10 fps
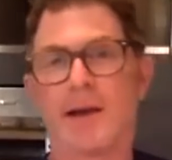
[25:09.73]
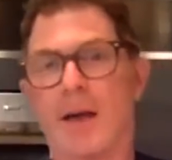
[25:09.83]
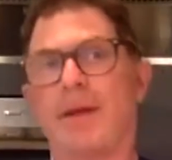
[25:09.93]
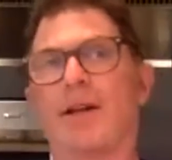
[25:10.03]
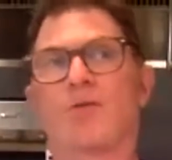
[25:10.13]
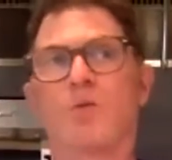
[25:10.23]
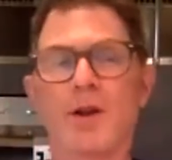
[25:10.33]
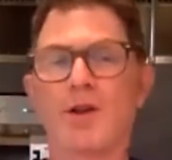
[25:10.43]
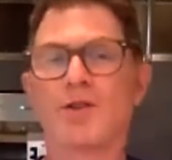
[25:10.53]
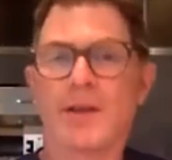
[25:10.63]
I mean, it's one of
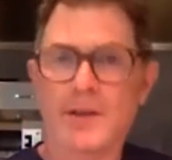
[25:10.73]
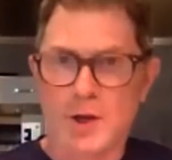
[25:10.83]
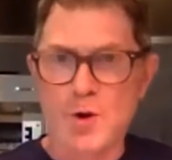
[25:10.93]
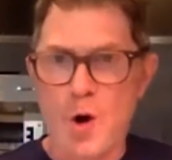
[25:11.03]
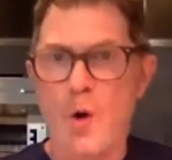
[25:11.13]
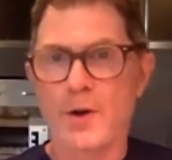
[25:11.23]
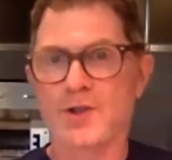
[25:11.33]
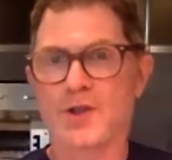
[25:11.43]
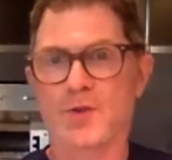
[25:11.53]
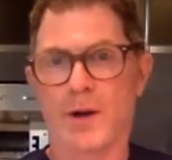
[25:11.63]
those things that you always
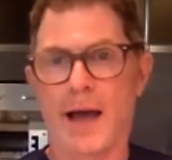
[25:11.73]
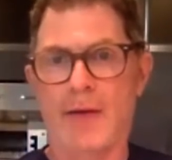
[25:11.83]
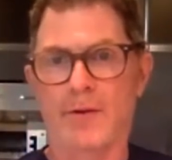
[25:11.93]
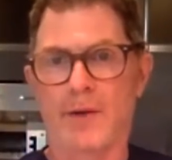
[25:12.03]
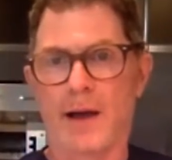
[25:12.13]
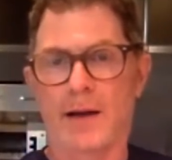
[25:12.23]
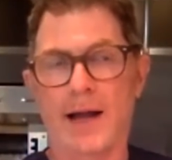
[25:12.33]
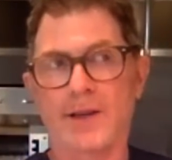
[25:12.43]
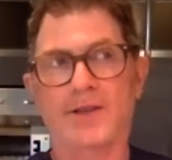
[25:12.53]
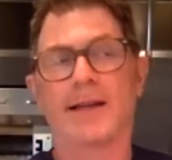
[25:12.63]
just want to have around. I
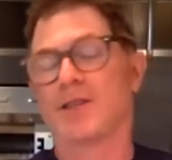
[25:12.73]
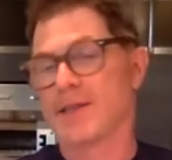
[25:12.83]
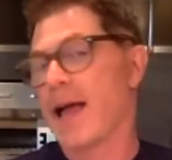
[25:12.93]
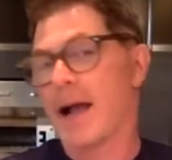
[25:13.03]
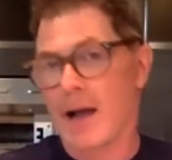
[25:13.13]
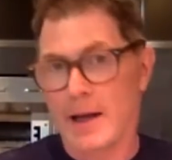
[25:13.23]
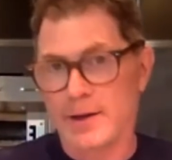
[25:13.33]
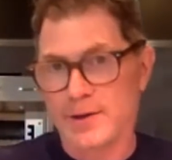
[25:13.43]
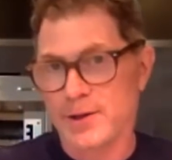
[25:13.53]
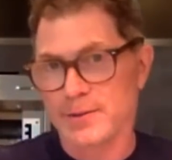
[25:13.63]
just like to snack on
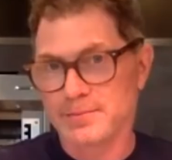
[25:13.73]
it too.